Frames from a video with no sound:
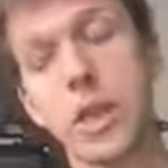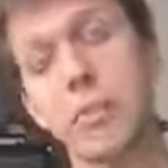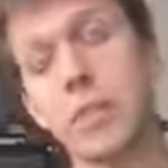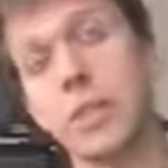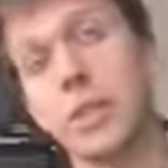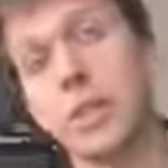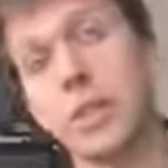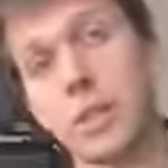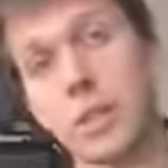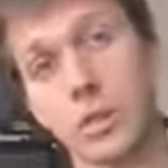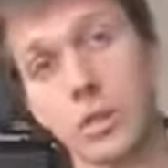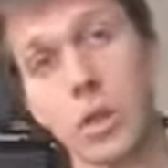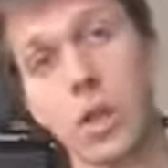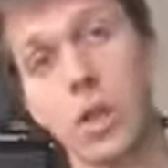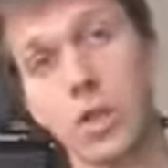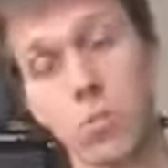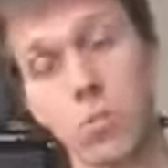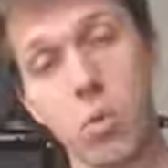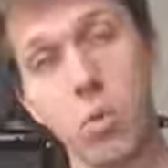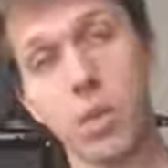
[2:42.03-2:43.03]
means
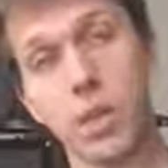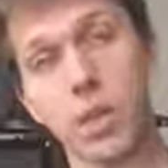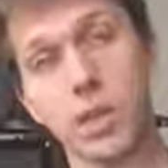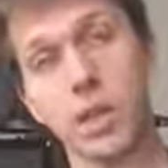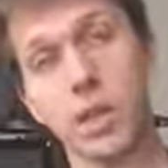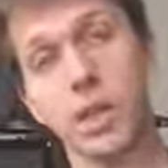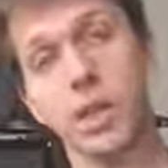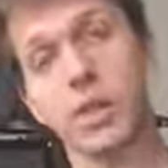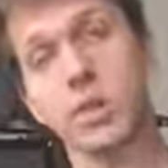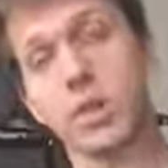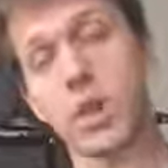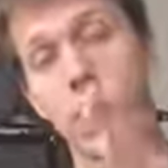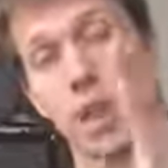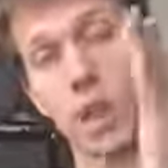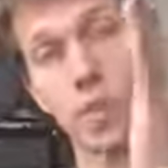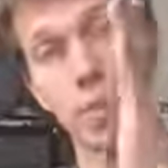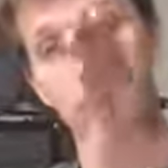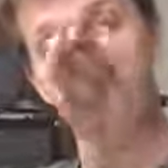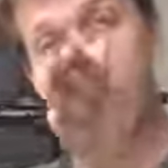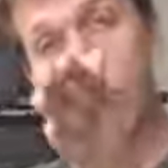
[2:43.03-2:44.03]
installing more antennas and
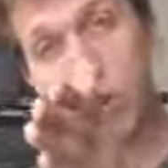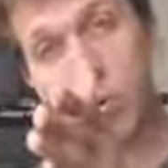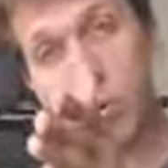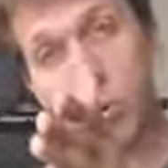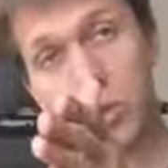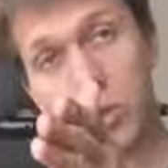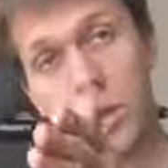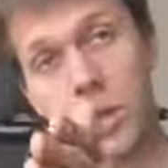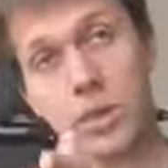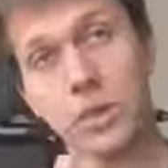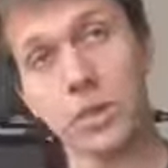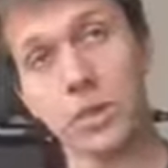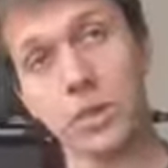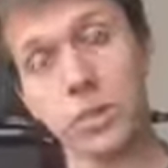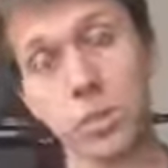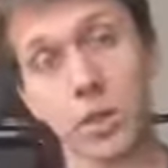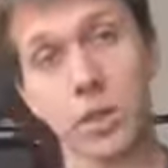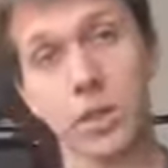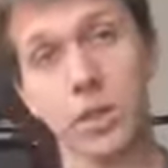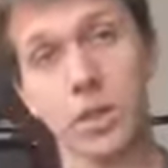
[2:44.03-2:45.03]
aiming very precisely,
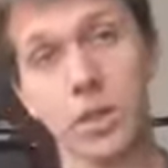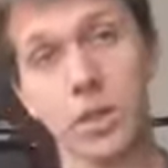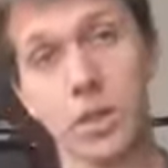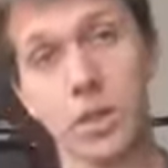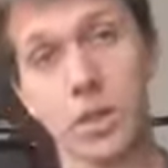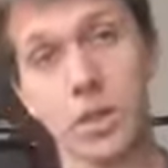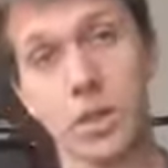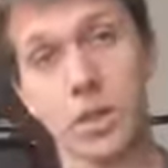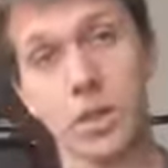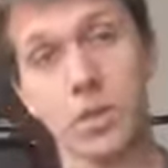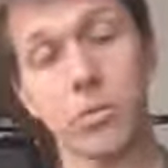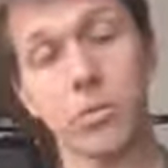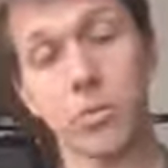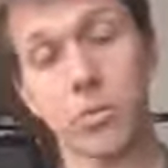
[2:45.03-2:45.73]
because the